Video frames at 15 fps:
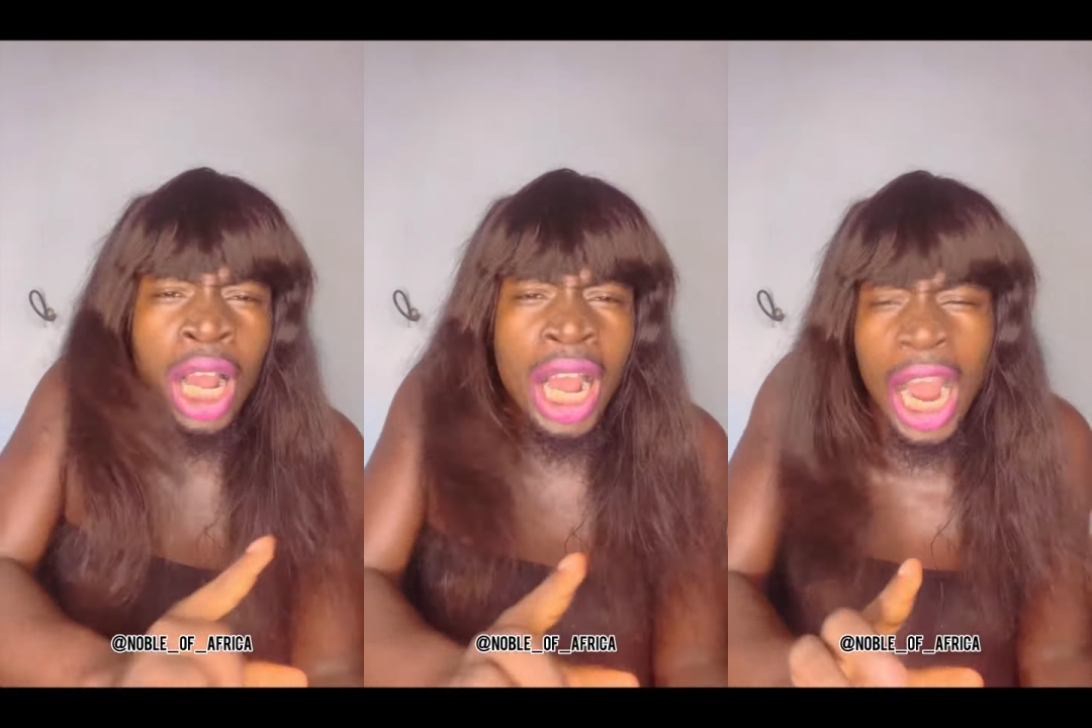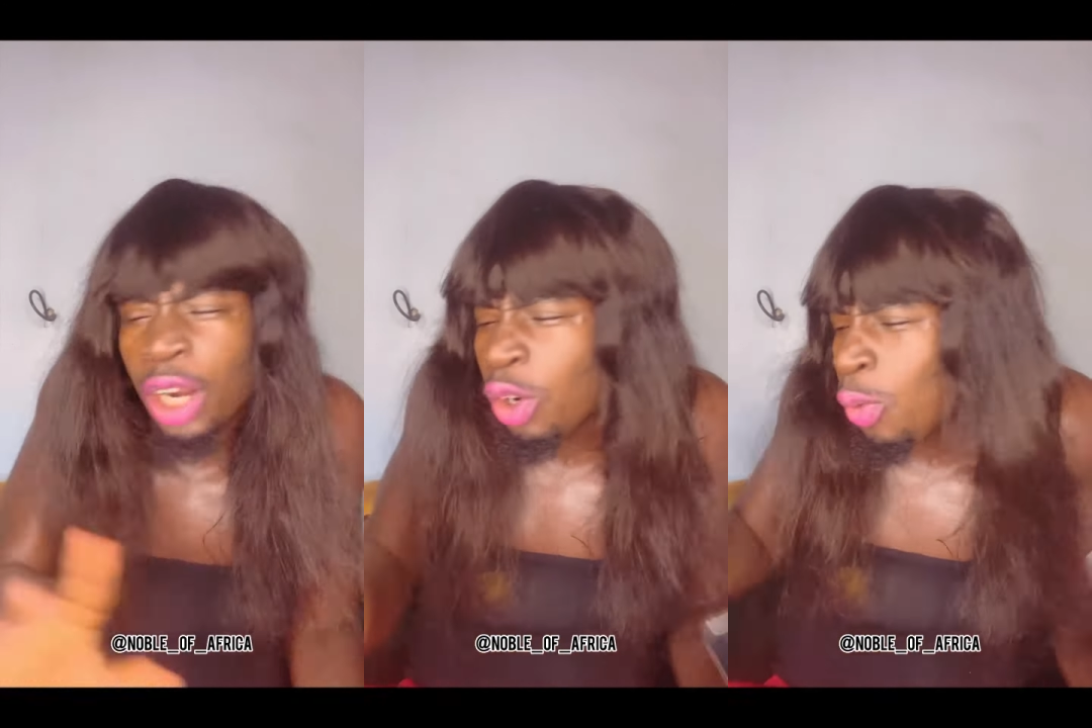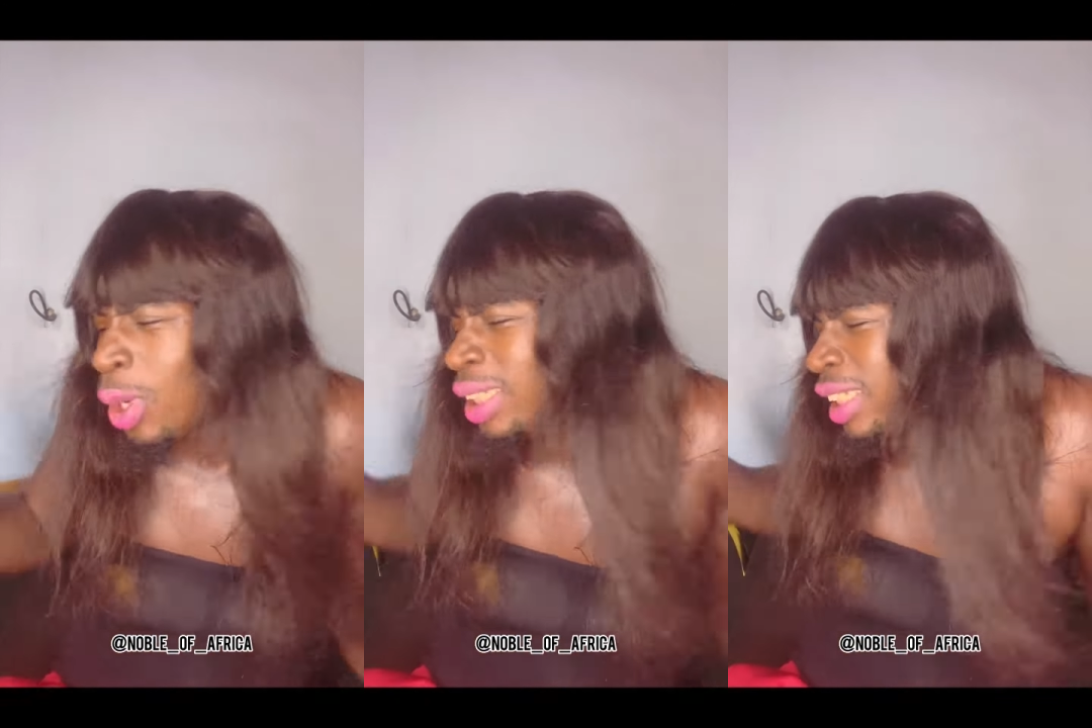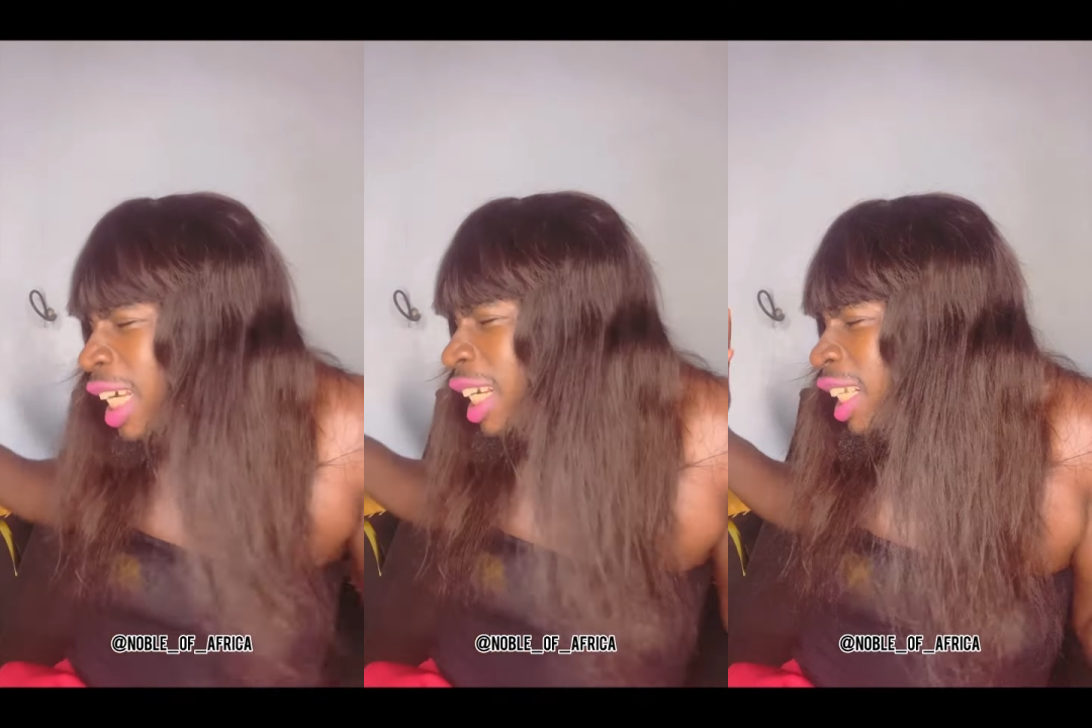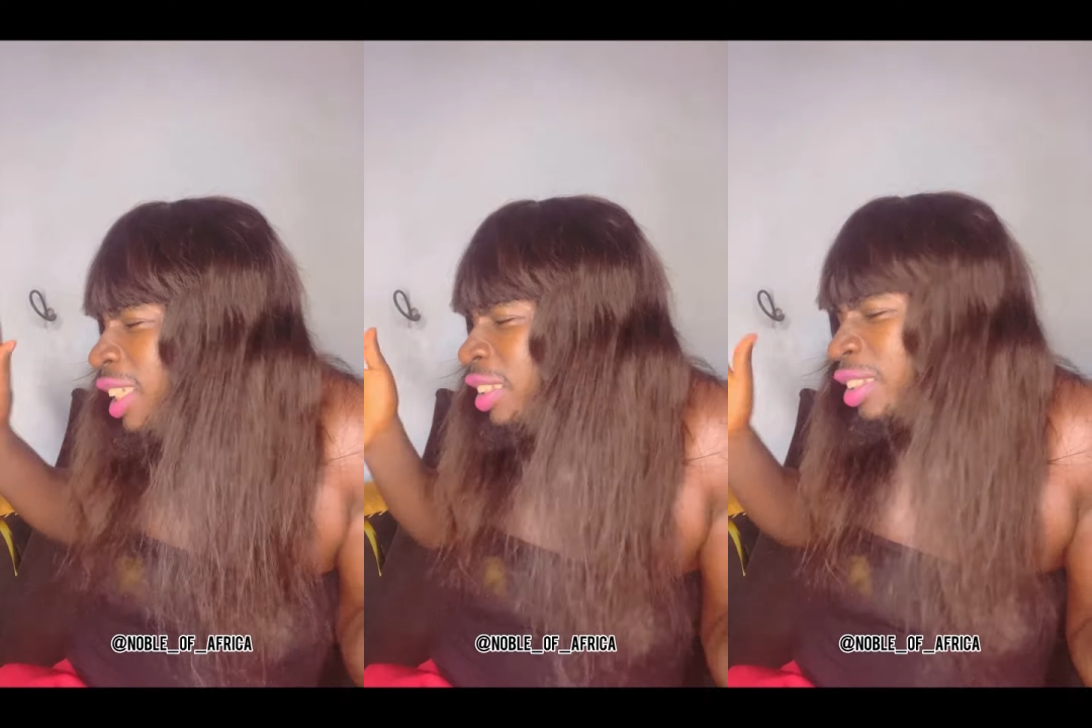I don't want
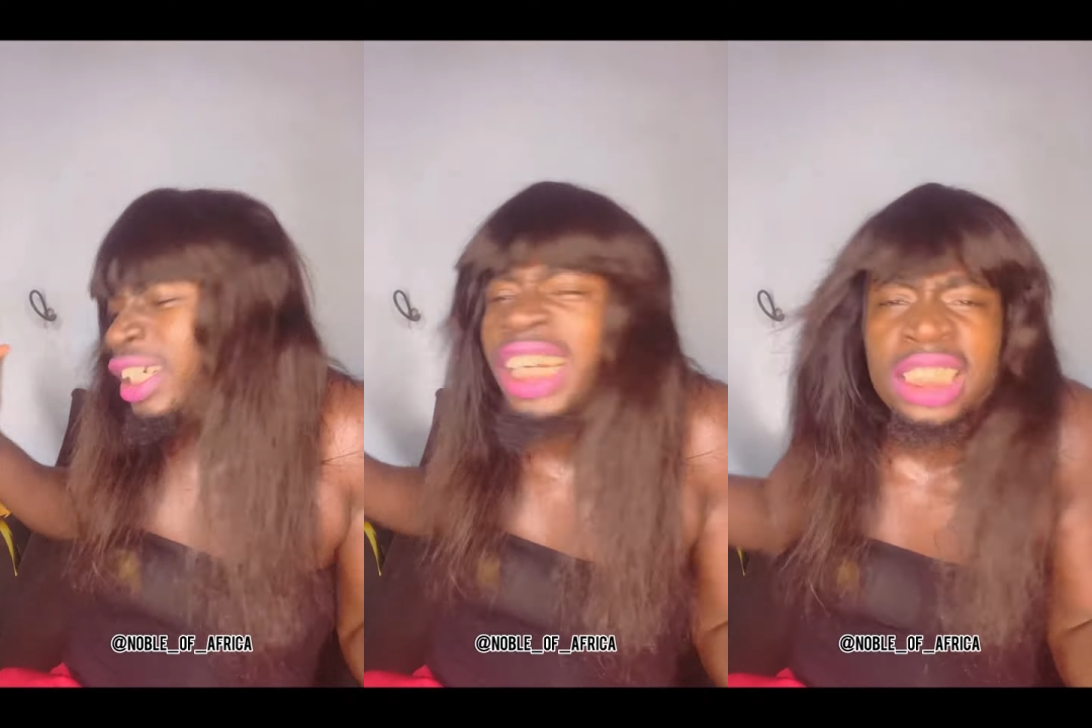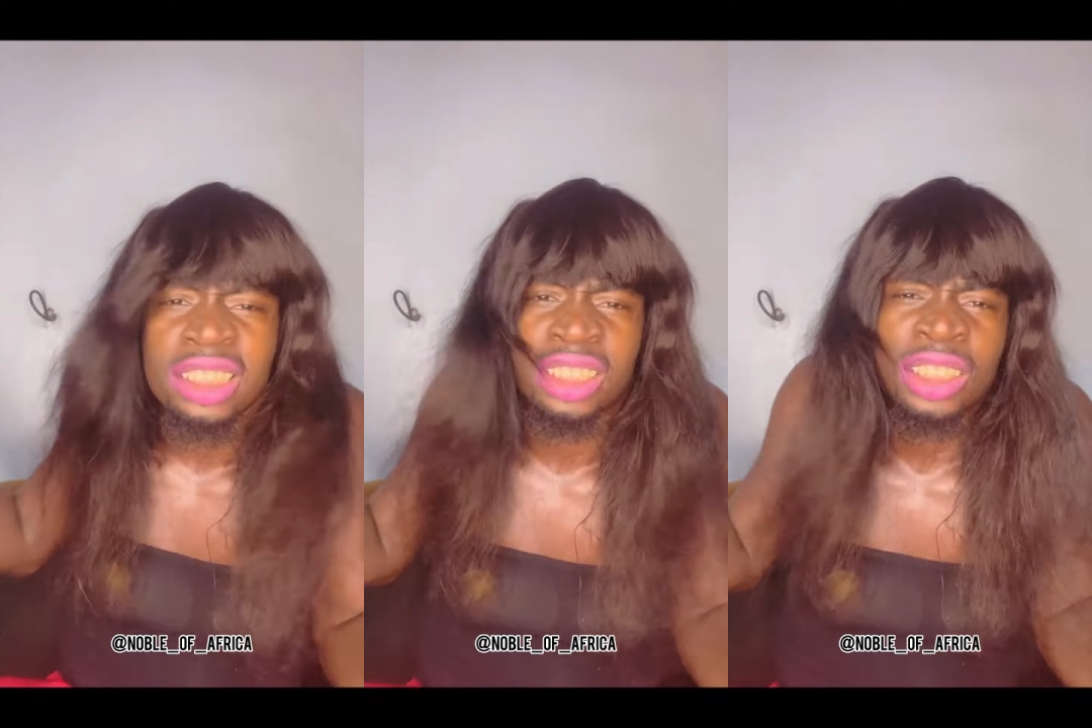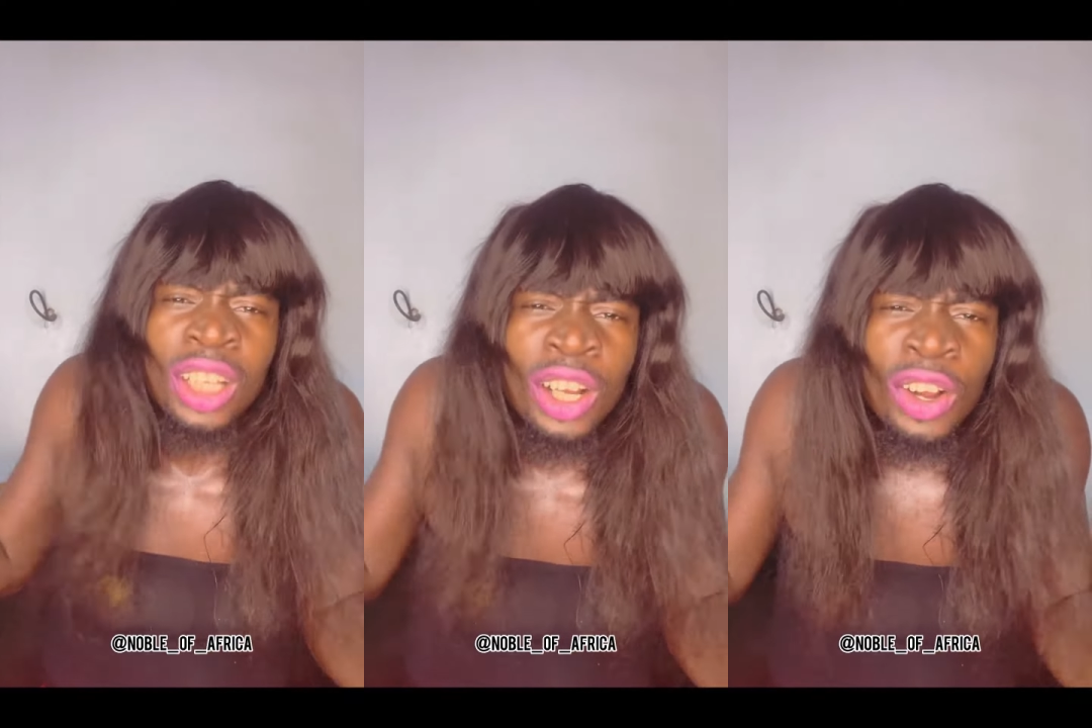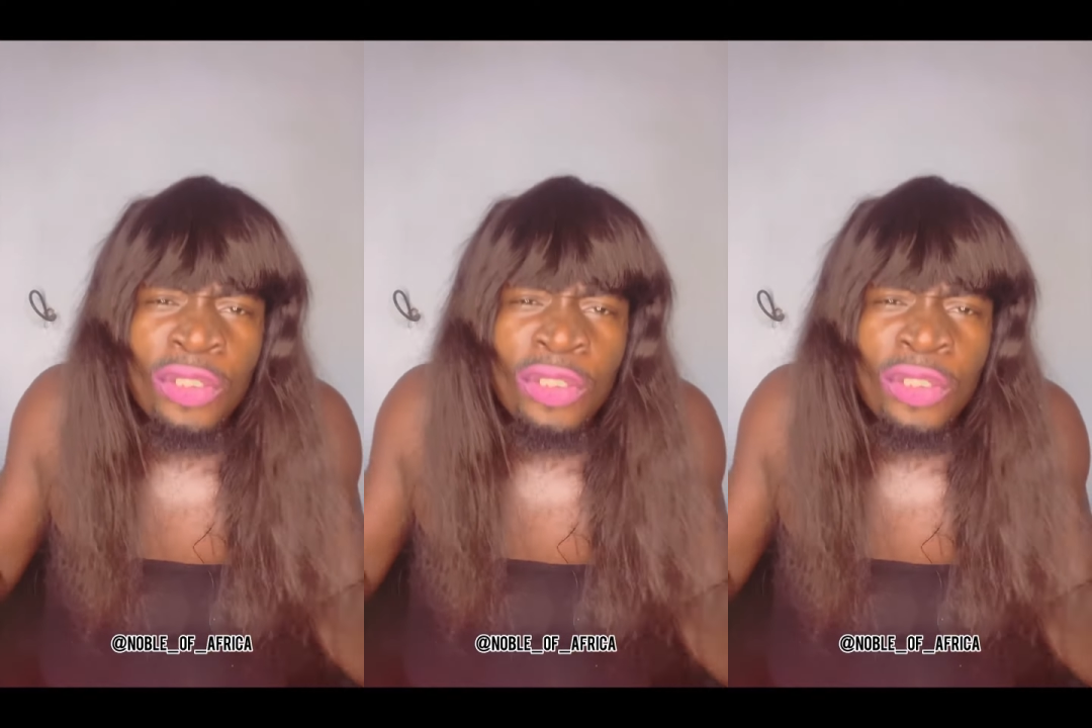any stress.